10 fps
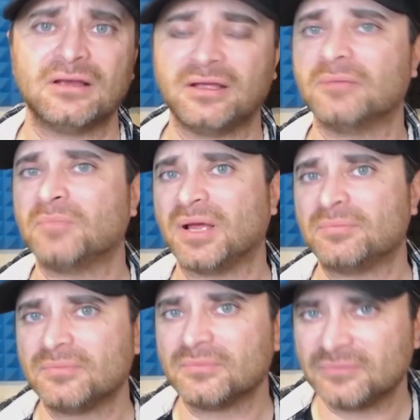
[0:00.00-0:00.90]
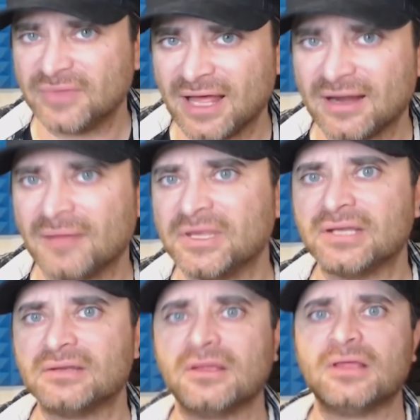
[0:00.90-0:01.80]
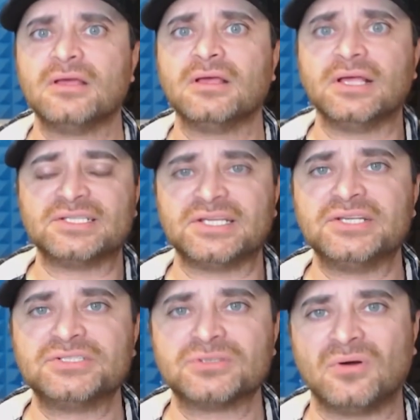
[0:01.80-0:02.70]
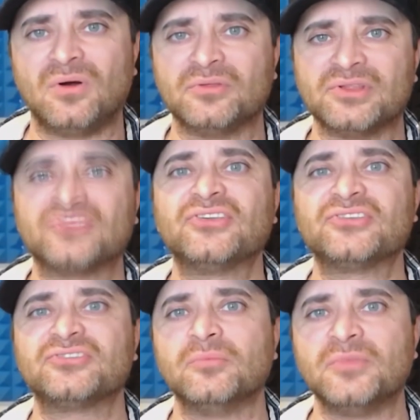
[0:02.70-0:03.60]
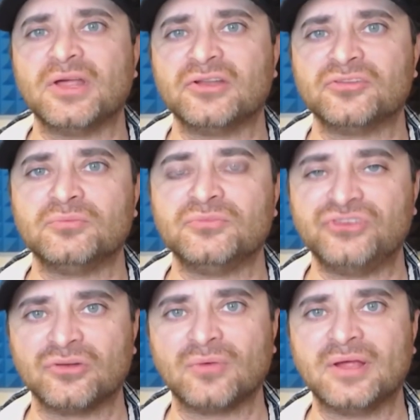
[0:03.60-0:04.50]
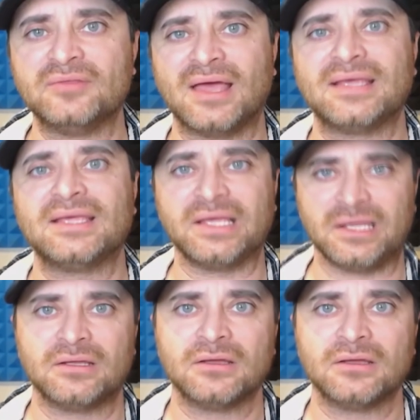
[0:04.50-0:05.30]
And by that, I mean it's easier on the system that is generating that key.